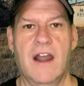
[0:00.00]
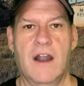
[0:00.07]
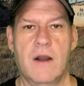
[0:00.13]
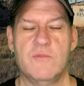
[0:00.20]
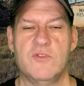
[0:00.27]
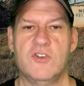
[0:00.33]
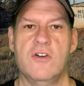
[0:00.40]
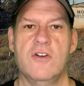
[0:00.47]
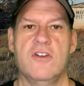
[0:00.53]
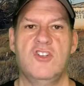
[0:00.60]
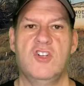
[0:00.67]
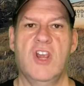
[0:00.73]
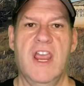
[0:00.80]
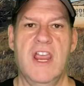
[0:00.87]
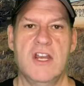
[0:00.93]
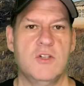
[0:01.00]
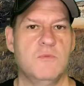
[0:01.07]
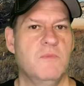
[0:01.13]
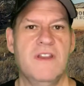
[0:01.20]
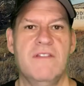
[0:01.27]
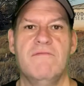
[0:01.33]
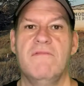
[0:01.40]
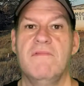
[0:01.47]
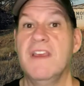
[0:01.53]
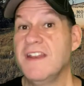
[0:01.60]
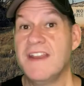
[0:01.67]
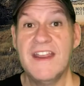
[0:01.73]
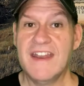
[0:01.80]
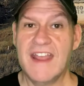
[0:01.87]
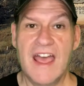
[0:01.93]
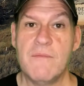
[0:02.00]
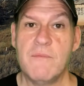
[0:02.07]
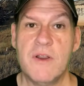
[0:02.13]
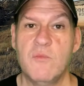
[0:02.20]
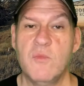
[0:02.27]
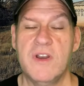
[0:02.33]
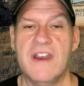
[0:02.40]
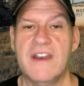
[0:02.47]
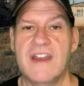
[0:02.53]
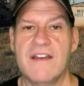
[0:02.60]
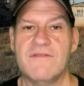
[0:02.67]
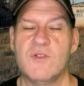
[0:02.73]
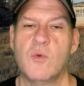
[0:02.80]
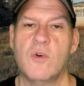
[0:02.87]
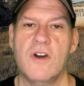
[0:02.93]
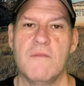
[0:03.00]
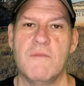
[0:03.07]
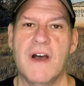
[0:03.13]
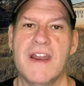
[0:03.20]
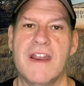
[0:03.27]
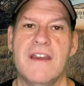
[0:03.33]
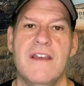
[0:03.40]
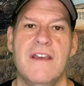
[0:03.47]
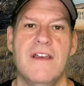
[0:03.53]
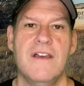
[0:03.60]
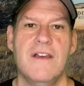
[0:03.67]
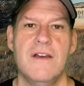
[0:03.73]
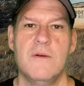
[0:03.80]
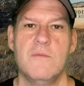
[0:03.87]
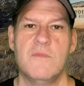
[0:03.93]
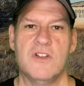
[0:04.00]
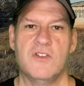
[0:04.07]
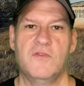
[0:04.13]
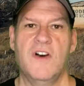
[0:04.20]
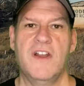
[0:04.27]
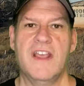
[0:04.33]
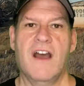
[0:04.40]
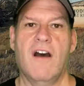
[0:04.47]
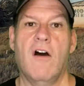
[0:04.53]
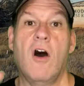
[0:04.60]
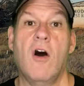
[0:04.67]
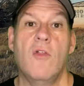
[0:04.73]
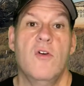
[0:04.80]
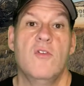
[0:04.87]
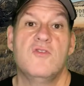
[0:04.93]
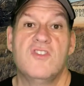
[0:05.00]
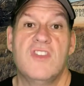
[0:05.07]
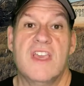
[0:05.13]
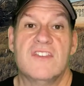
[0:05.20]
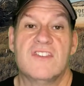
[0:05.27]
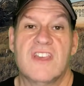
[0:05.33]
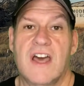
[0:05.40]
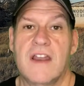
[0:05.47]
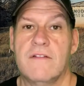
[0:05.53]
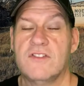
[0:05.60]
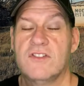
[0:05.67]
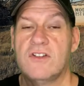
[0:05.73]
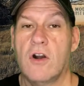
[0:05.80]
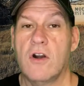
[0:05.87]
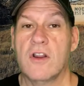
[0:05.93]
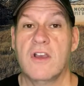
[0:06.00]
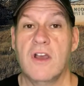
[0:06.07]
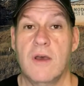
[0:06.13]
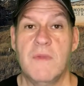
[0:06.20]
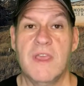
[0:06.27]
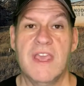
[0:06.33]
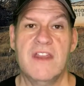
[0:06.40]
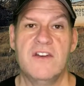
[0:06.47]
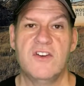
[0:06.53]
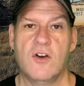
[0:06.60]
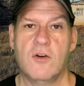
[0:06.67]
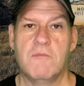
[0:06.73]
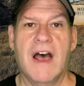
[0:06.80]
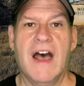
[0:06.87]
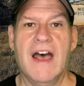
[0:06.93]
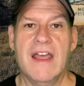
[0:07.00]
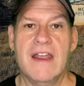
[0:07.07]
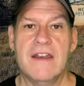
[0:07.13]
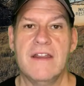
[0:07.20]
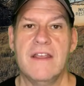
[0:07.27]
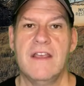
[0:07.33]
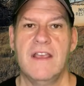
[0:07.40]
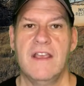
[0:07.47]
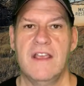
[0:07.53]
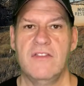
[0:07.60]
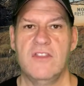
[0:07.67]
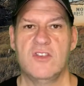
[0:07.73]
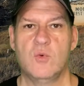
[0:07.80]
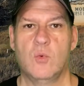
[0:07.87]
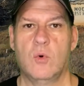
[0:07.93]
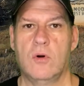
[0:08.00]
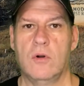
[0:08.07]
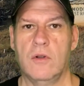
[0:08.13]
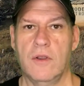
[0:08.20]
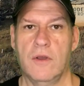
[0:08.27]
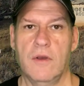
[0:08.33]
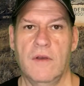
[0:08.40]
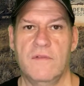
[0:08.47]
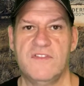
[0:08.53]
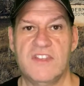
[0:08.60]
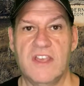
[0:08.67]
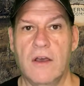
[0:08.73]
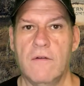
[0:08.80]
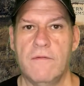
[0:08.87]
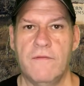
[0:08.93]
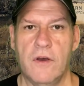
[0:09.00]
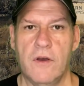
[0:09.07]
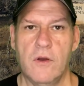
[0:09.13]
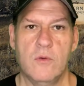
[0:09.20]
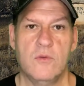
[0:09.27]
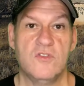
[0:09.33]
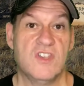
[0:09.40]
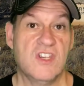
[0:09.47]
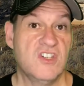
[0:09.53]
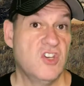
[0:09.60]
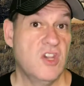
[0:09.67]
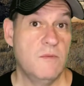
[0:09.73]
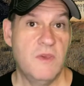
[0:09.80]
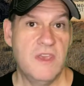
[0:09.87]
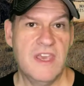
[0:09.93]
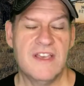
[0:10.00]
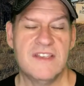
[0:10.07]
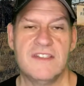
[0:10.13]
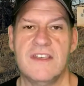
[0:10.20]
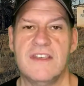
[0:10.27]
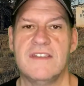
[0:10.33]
I'm sure, to change, but it didn't happen. We didn't have to worry about it. But it's funny how all those things kind of start coming into your mind in this world of cell phones and GPSs